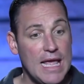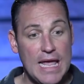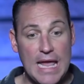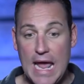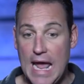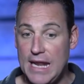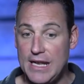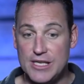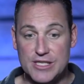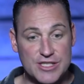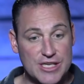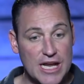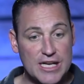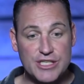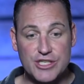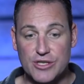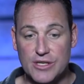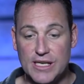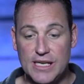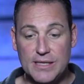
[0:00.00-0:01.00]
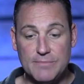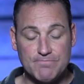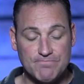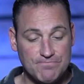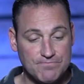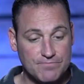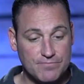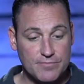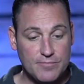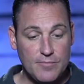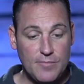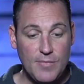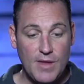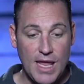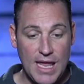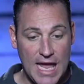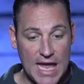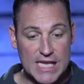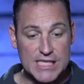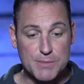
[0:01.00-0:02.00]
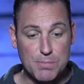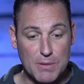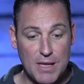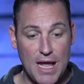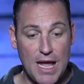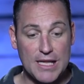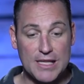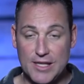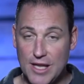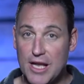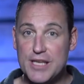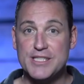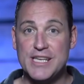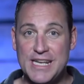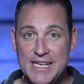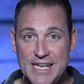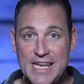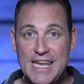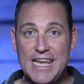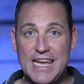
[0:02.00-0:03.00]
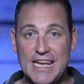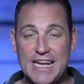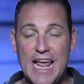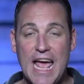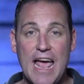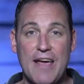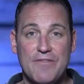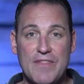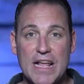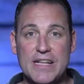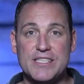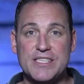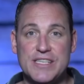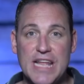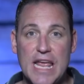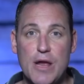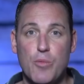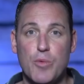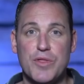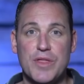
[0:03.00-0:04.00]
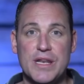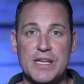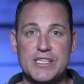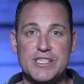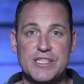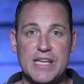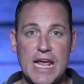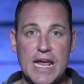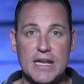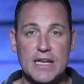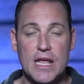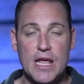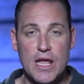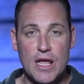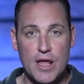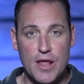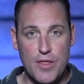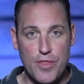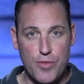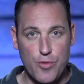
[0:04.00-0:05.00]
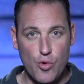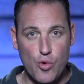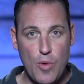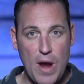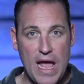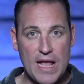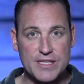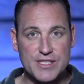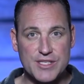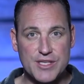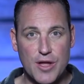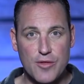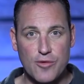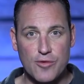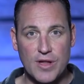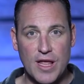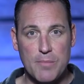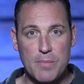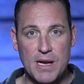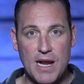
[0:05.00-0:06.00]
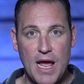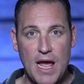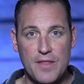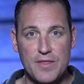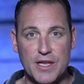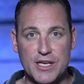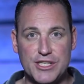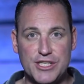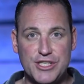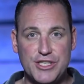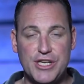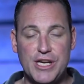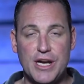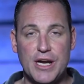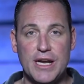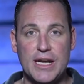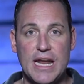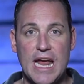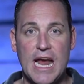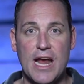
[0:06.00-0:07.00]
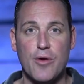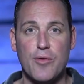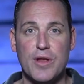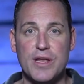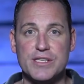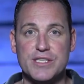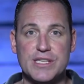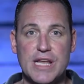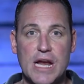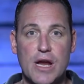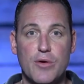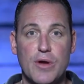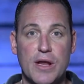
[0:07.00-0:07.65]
and essentially Hezbollah does indeed have that state within a state throughout southern Lebanon, the Shiite areas there.